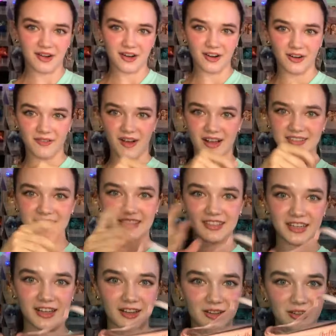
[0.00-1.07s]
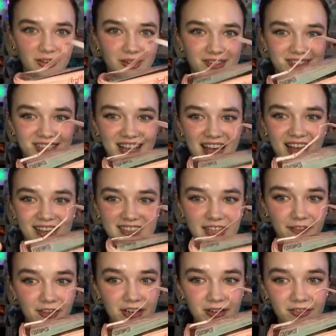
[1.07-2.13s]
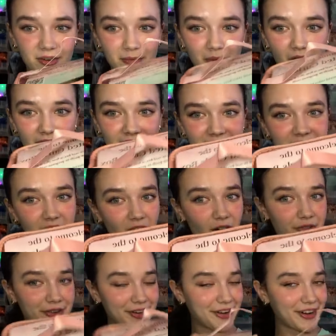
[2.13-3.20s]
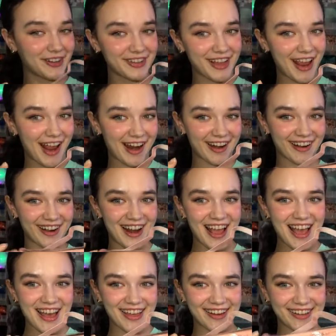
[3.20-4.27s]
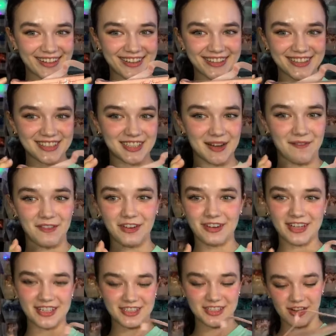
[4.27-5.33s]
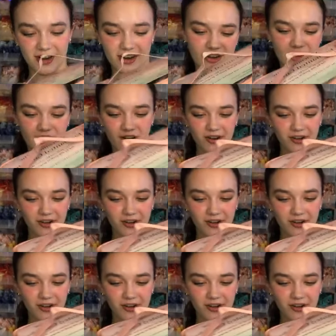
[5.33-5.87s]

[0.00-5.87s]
curl box. This includes 7 different products, all for curly hair. It includes shampoo, conditioner, and curl